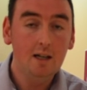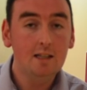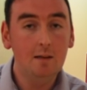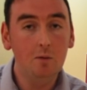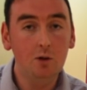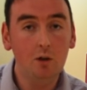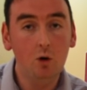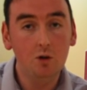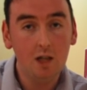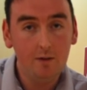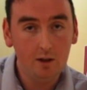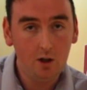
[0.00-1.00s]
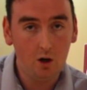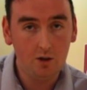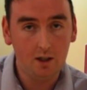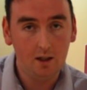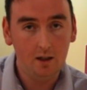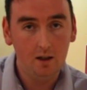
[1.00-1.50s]
similar to the Road Safety
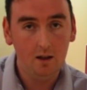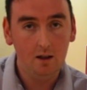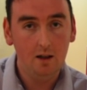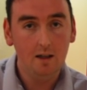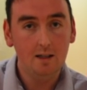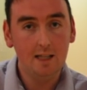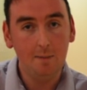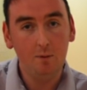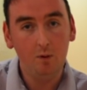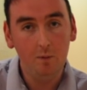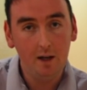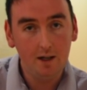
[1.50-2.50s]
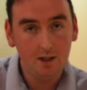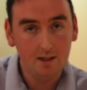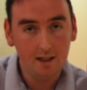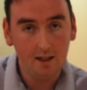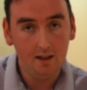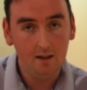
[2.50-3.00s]
Authority, separate from the
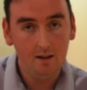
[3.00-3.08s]
HSE.